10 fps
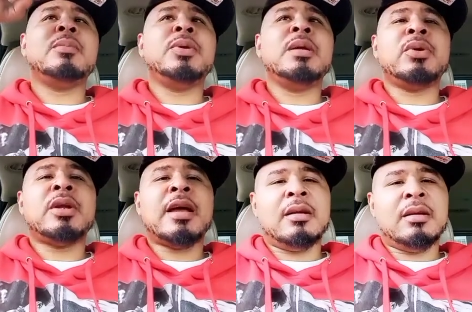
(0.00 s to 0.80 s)
of the people
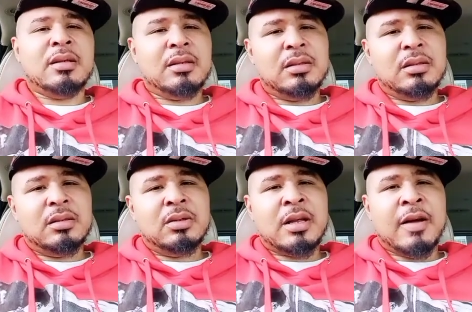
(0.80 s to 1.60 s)
that
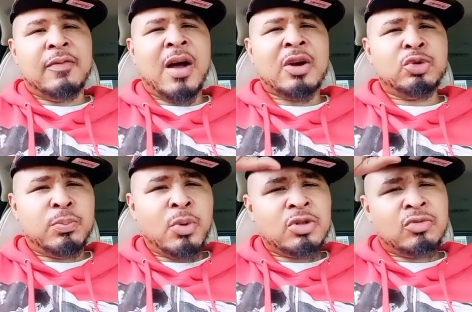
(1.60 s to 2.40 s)
follow
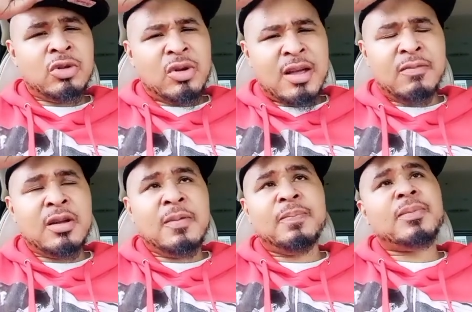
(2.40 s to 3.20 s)
sports real
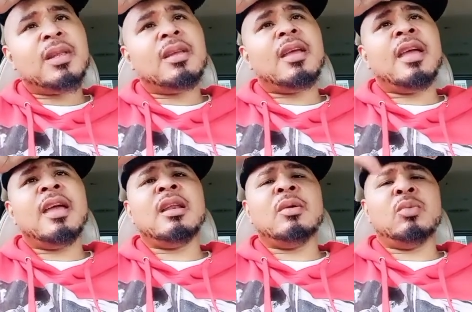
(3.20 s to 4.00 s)
heavy.
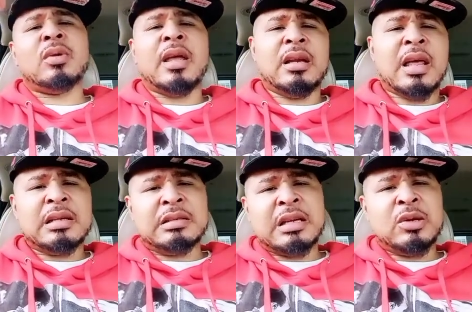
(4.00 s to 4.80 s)
And, like, a
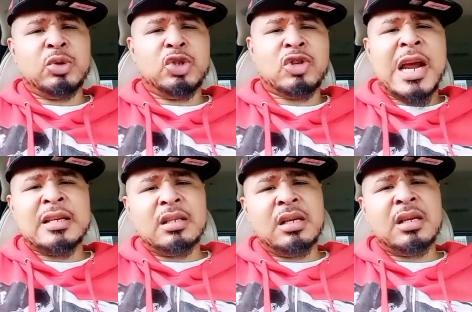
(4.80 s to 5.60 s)
lot of times when
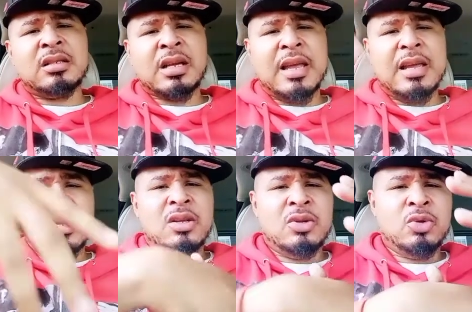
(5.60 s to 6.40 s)
tragedy hits, like,
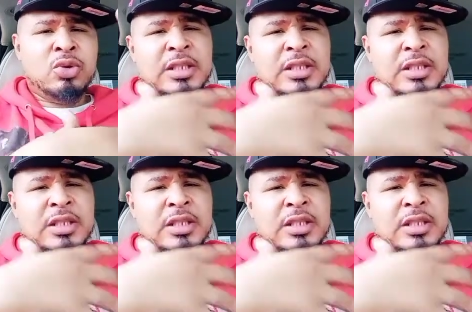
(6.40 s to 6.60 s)
you